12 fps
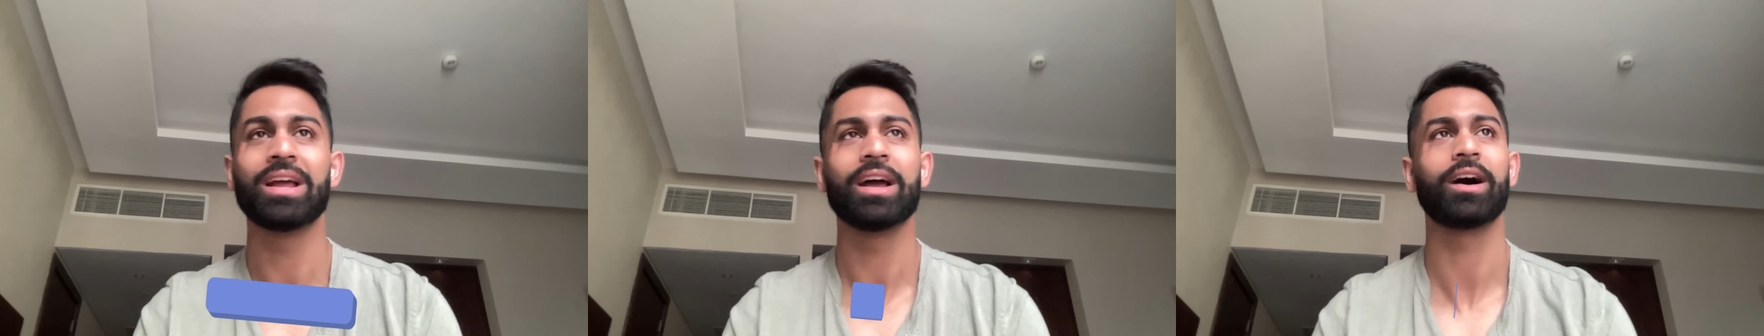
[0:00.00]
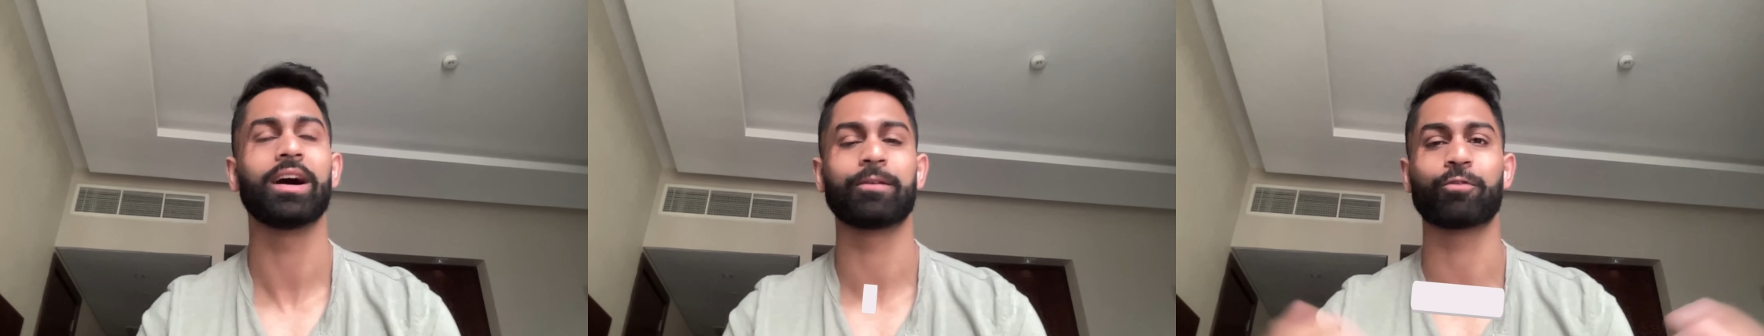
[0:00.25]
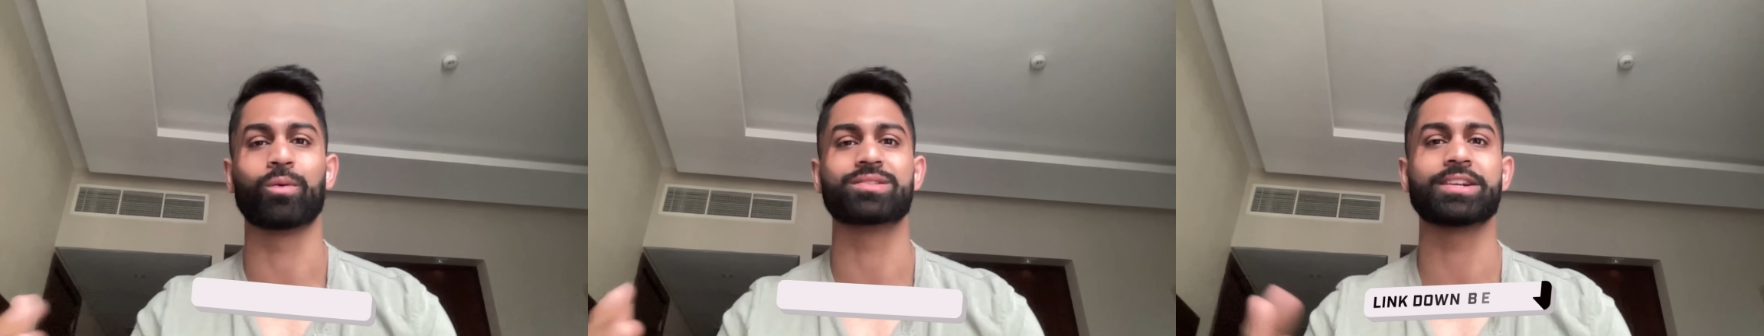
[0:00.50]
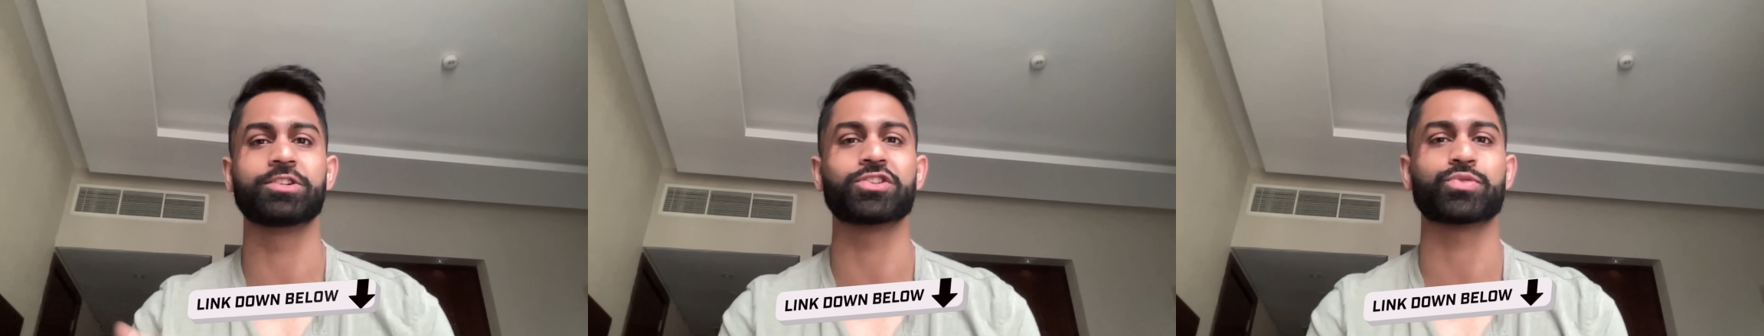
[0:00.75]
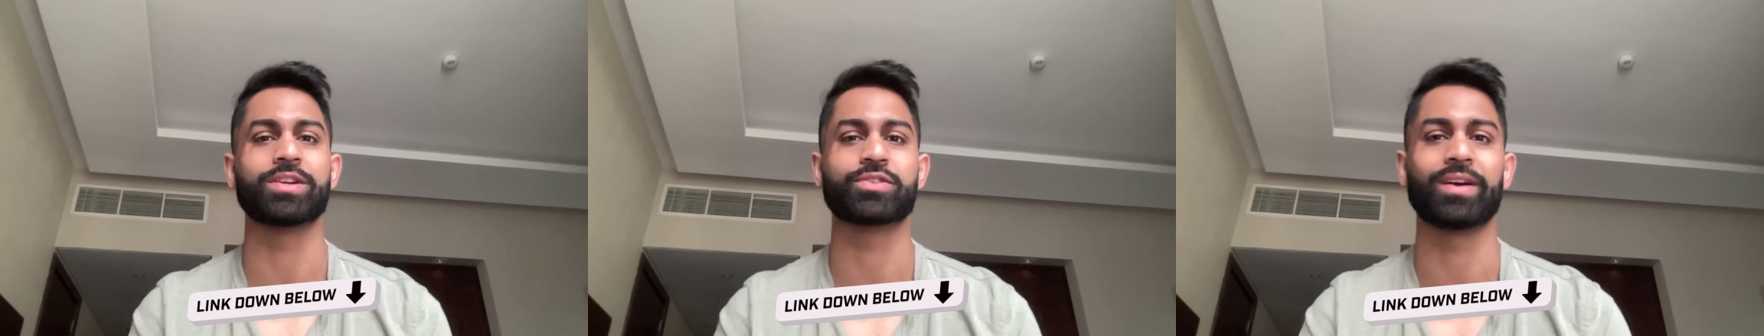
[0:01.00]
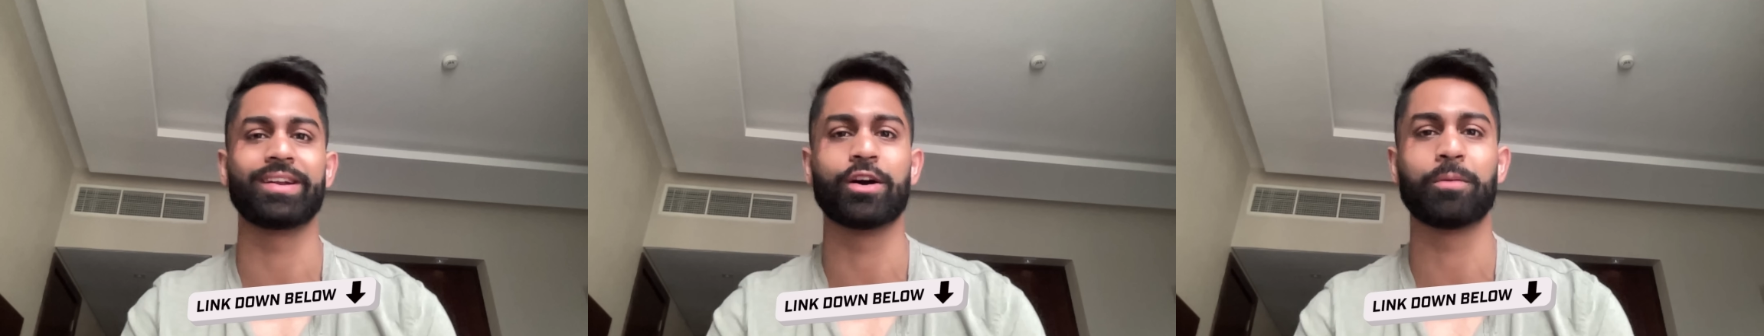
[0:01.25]
Uh, of course, interest rates
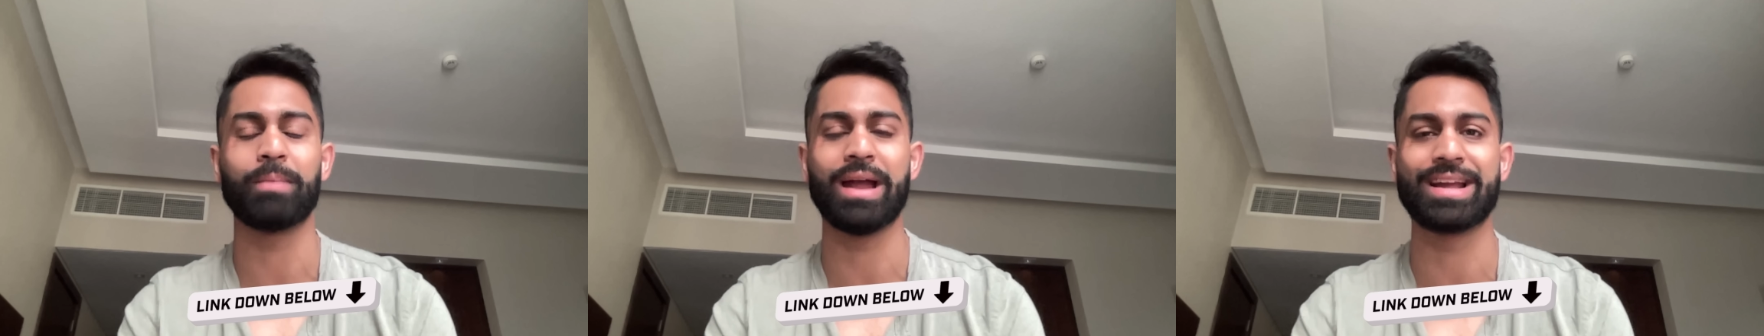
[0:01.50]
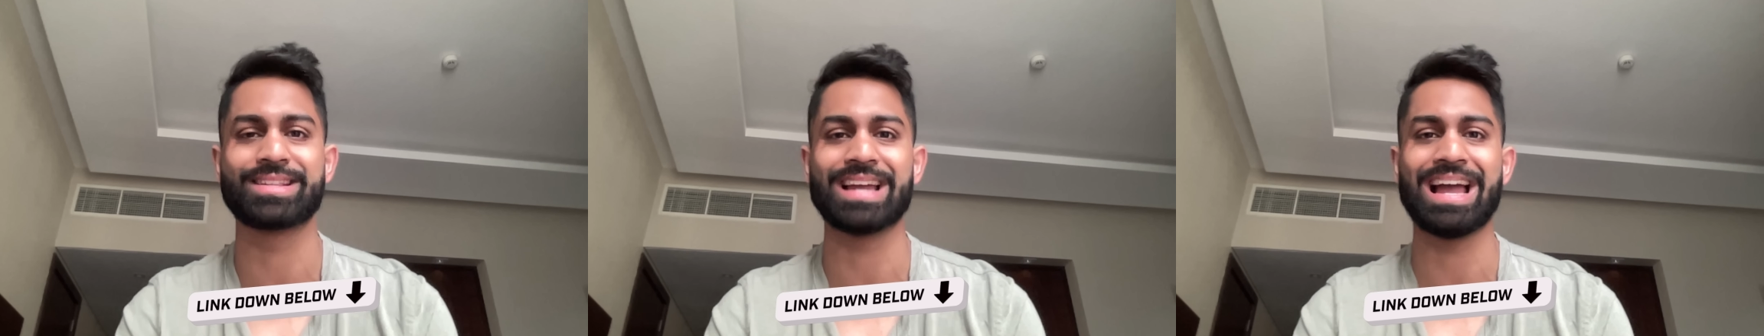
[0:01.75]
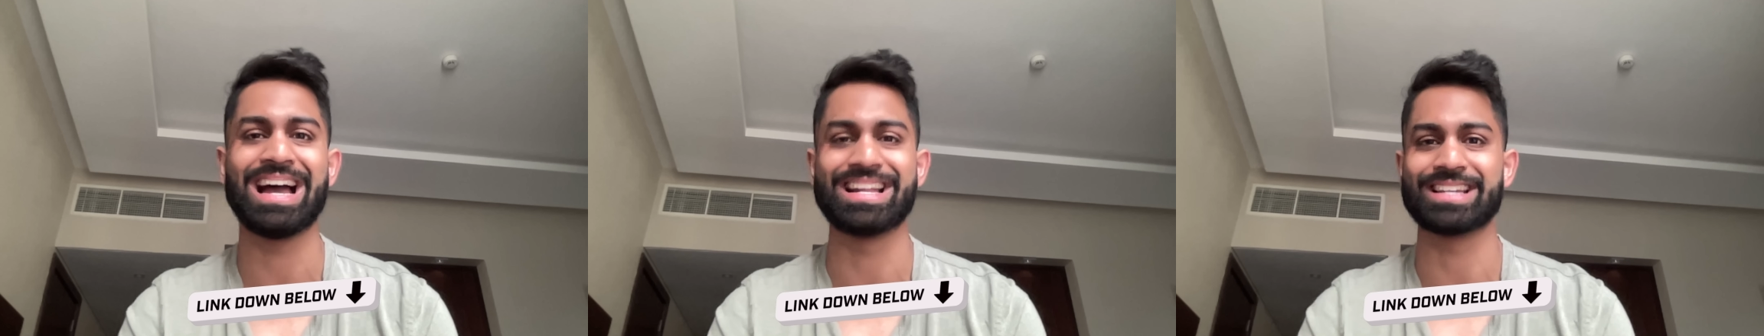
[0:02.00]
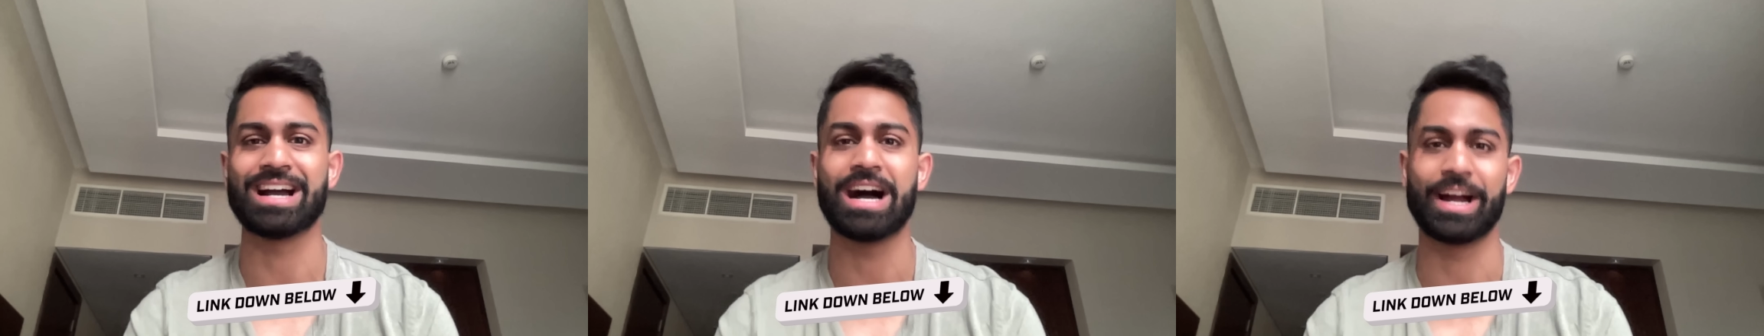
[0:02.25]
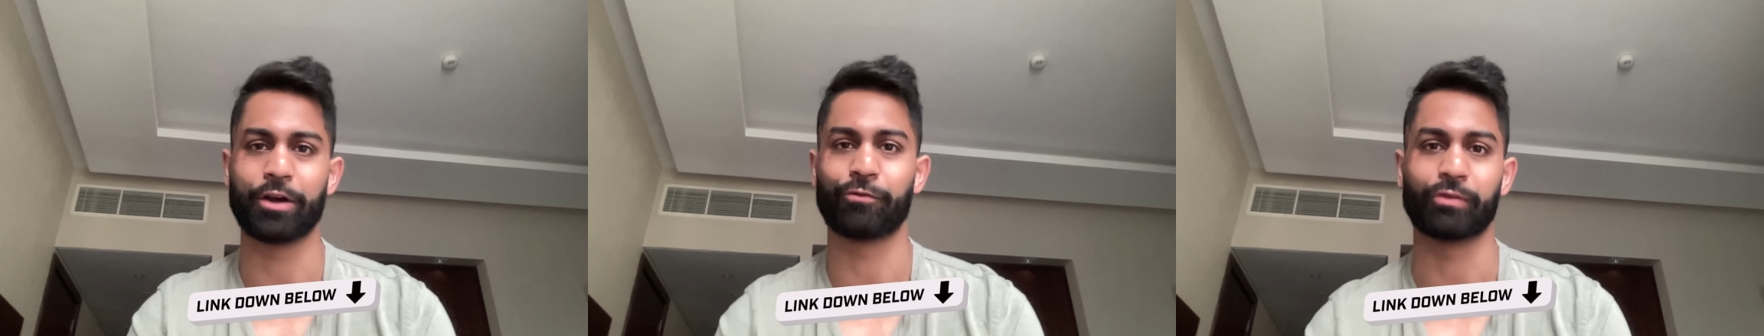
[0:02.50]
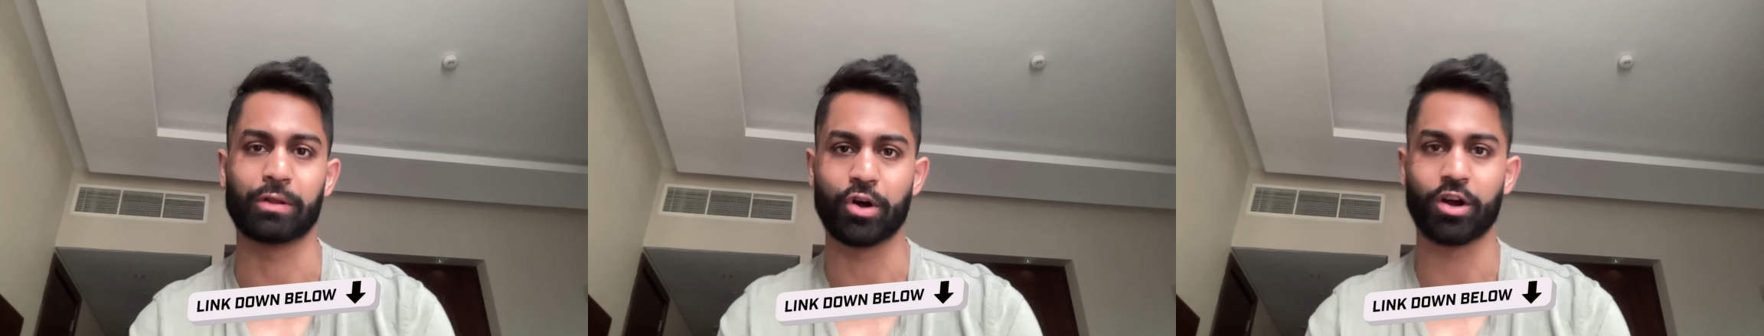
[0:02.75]
right now pegged at higher
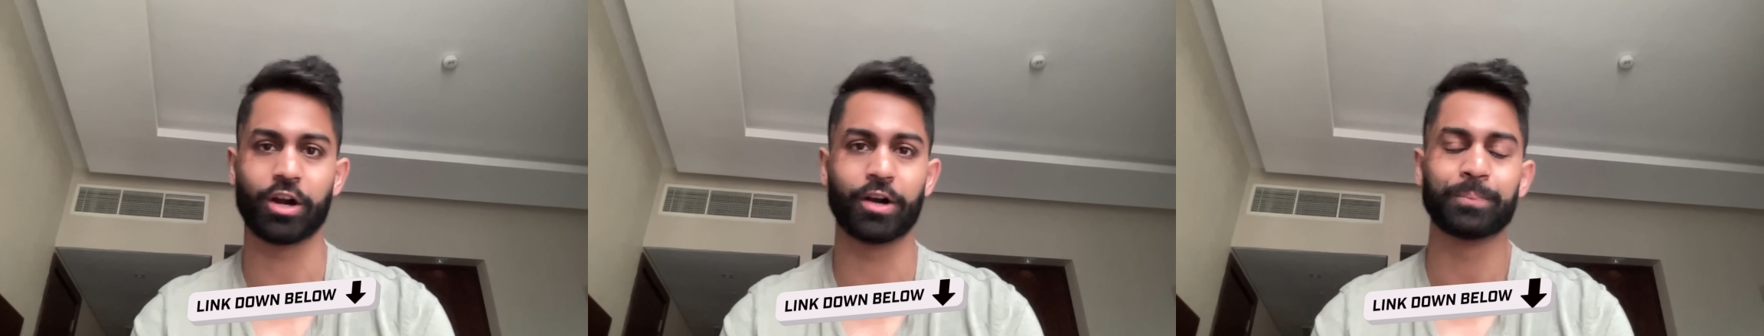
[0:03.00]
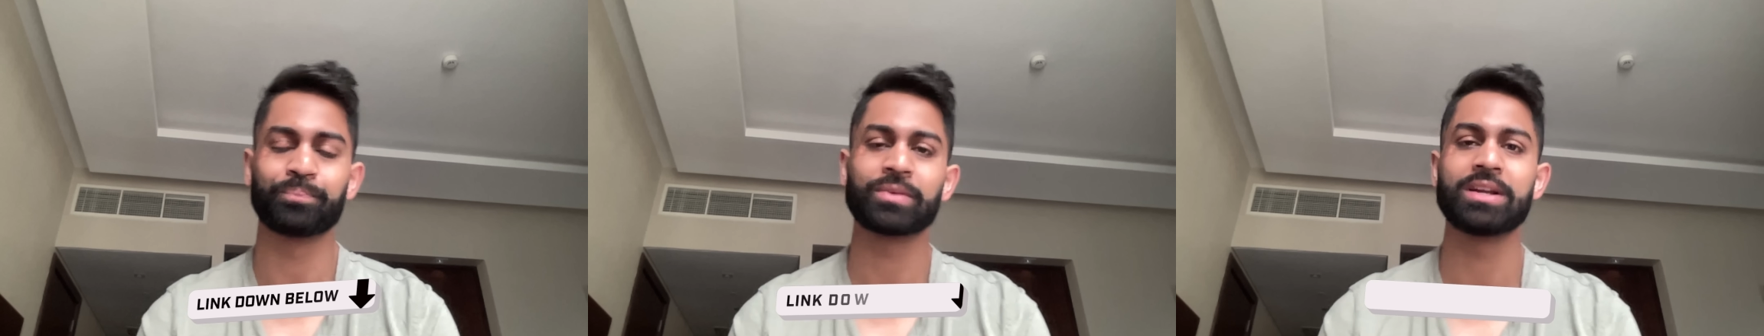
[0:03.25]
for longer.